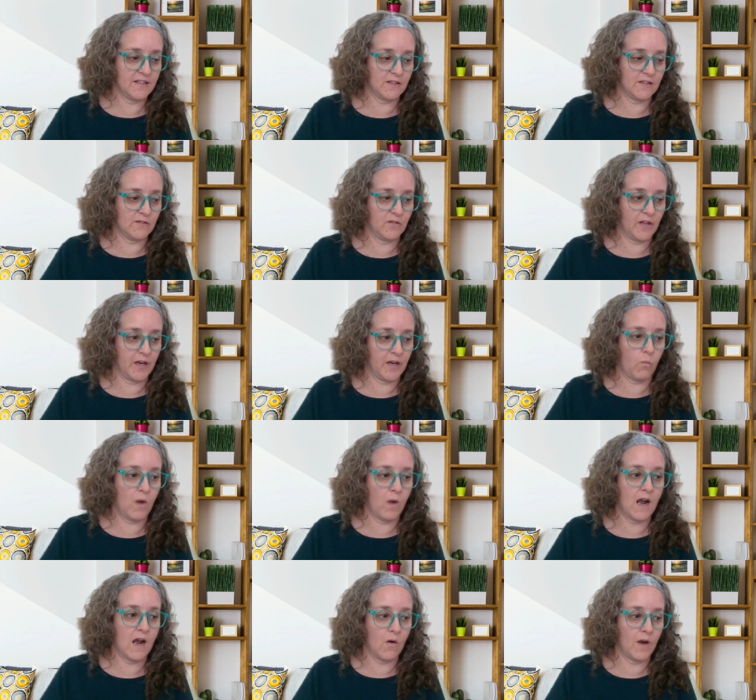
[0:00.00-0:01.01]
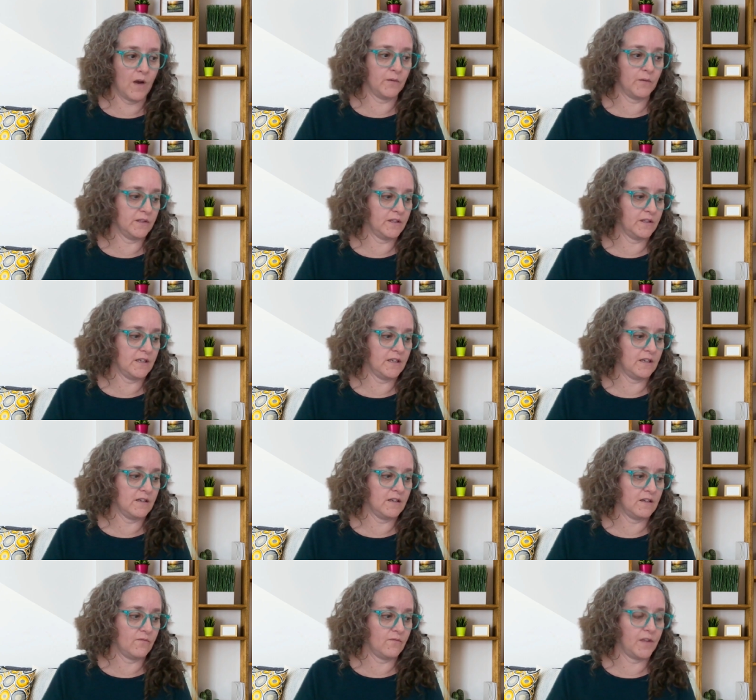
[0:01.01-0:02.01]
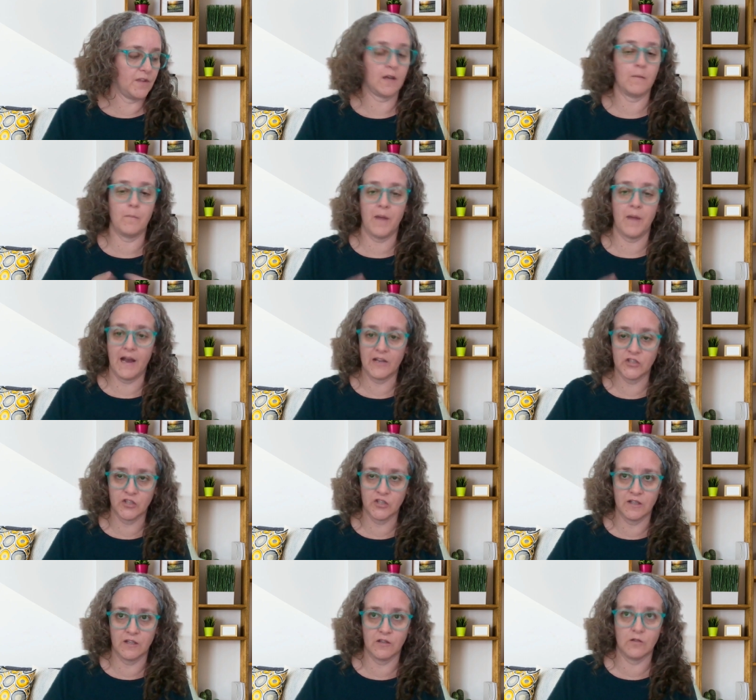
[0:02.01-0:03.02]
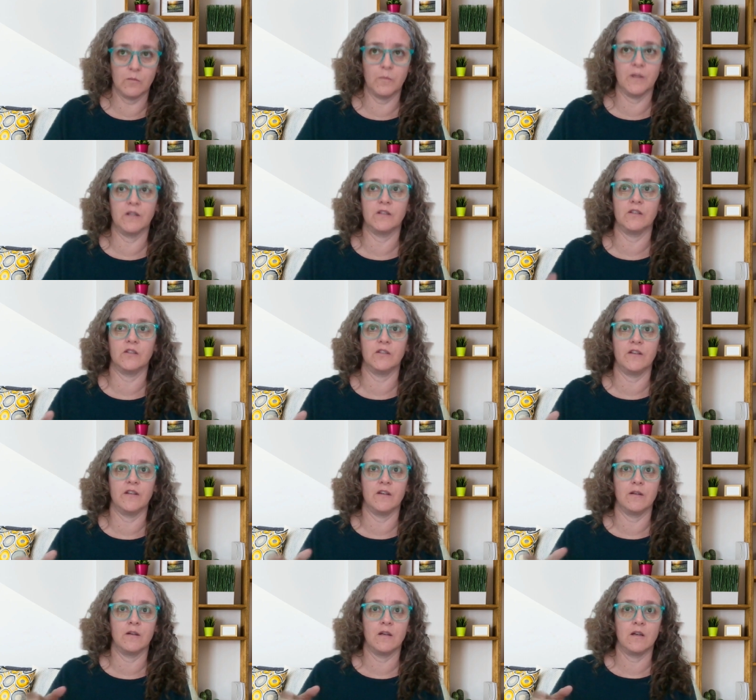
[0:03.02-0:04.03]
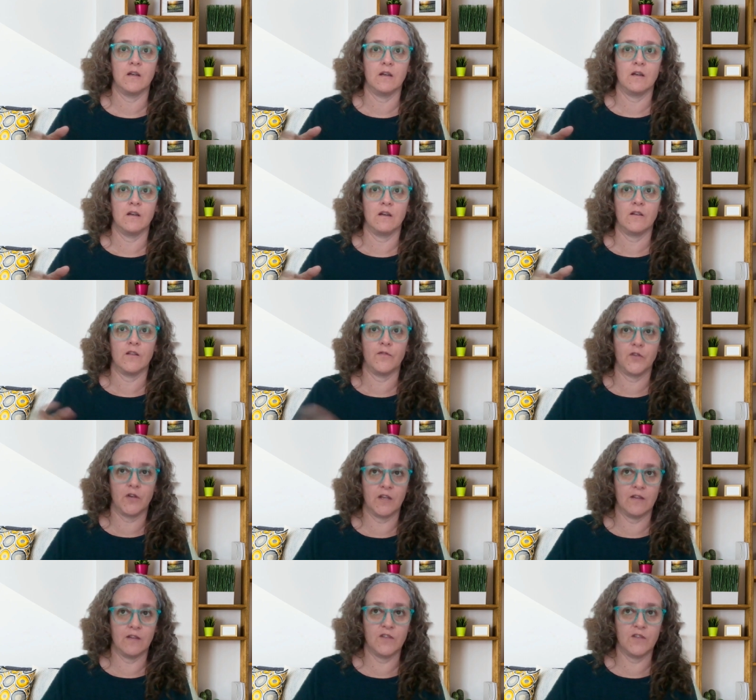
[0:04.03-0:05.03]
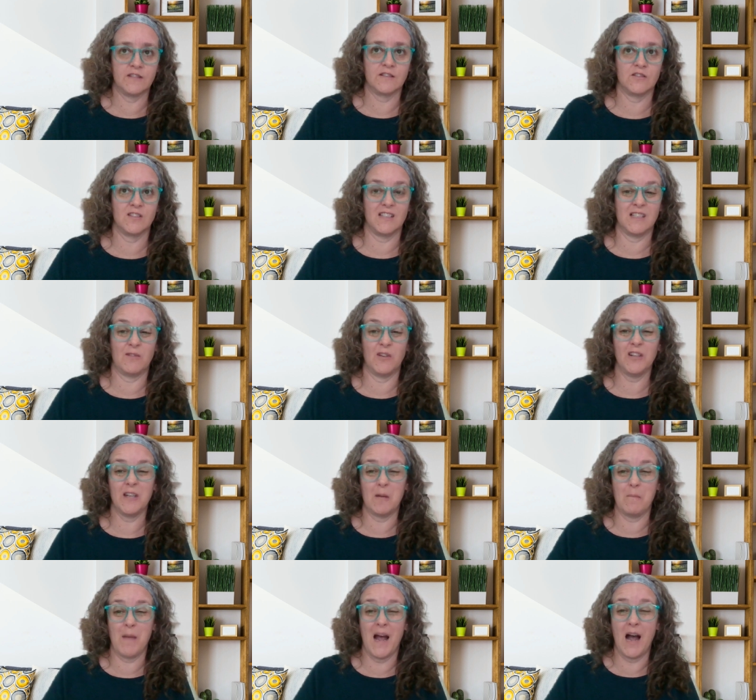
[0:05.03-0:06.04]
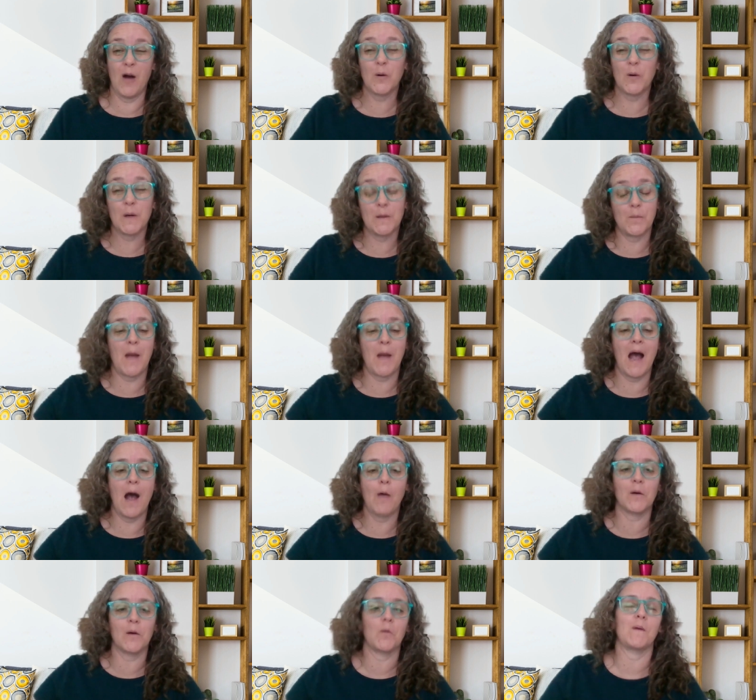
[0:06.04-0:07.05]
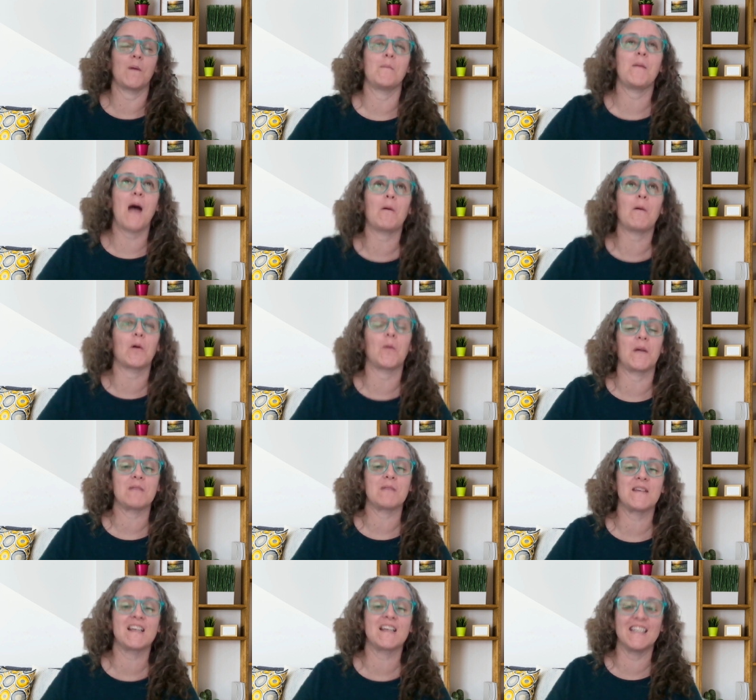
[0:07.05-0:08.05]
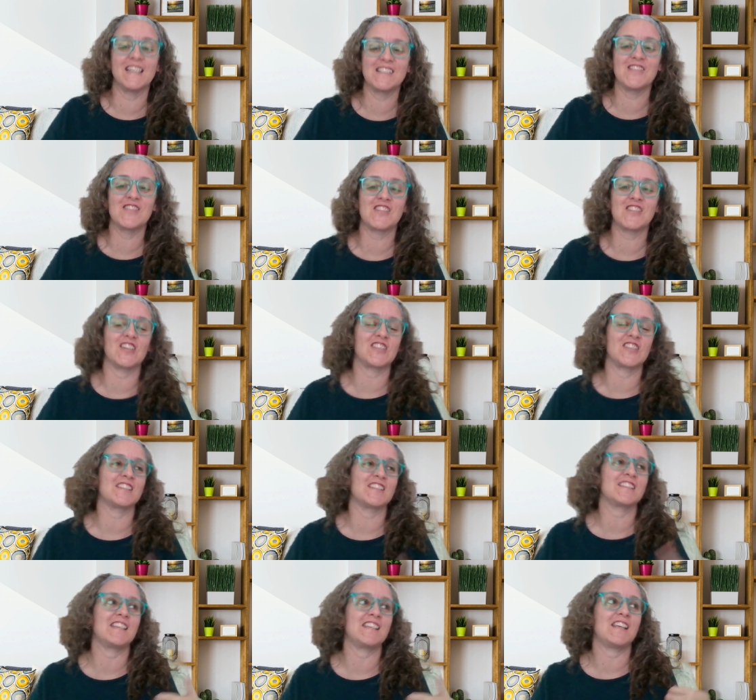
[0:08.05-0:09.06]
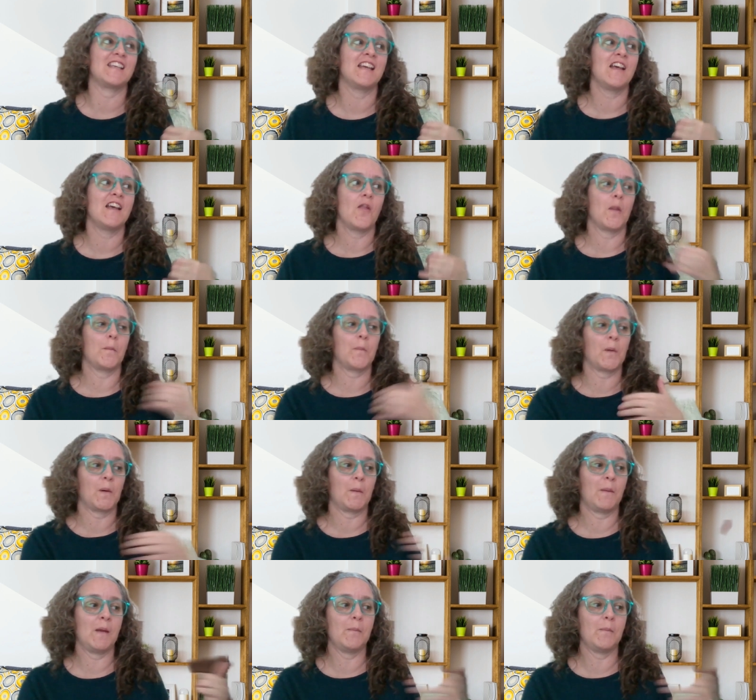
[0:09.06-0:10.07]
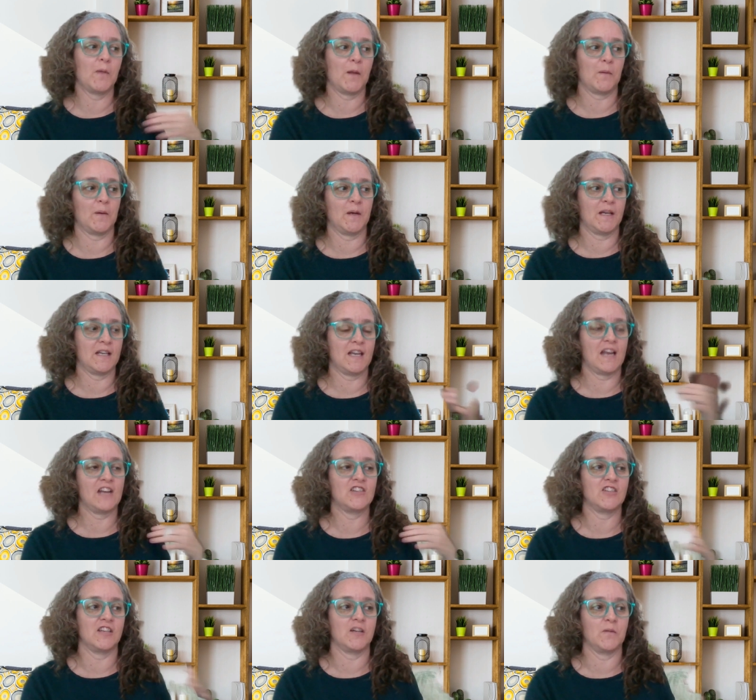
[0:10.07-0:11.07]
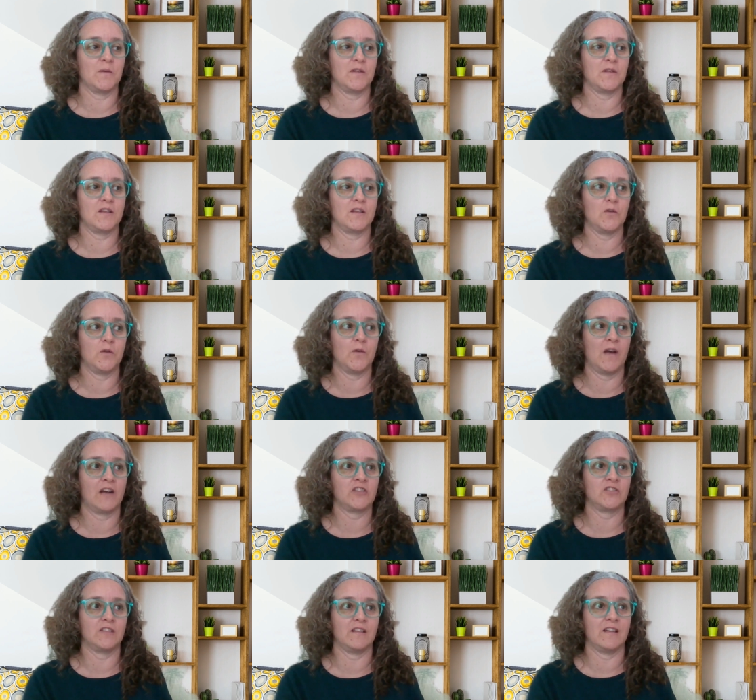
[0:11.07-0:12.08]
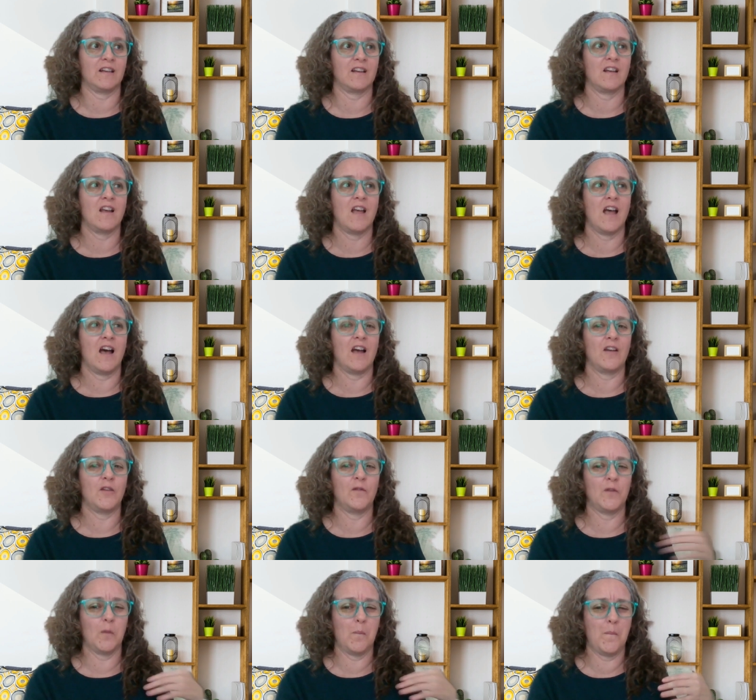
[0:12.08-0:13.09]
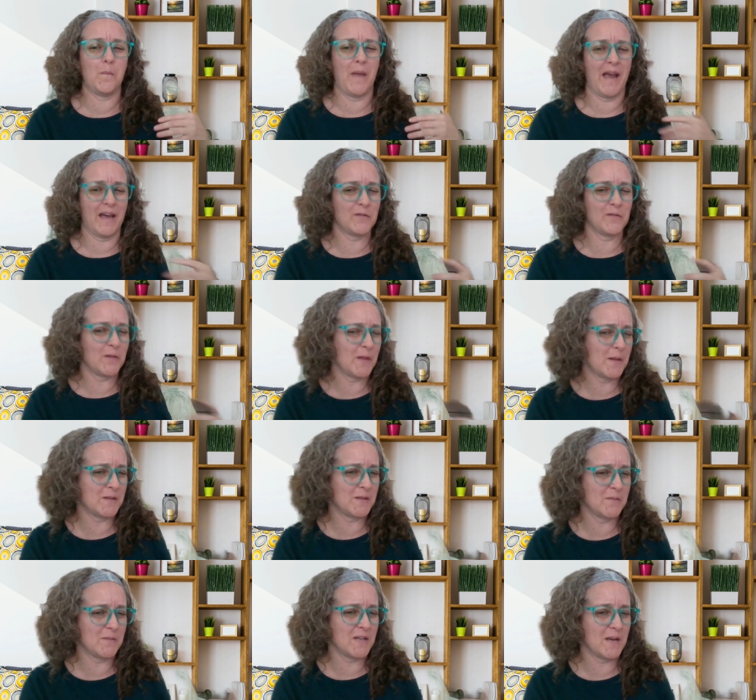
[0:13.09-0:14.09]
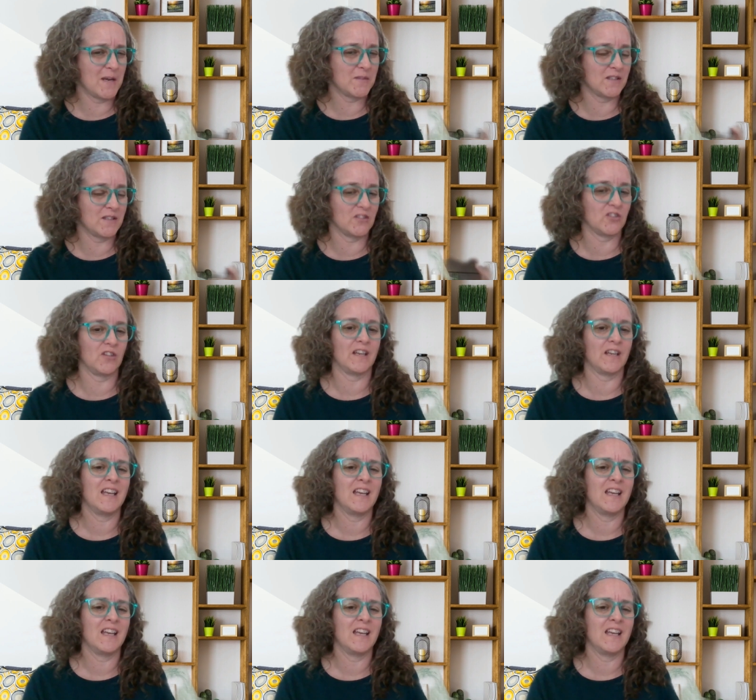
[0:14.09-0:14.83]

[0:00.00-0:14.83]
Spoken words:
of like, wow, the compassion that you build, the forgiveness, it's really empowering, because you start to see the people that were engaged in it with you. You actually like, you feel bad for them sometimes, because you're like,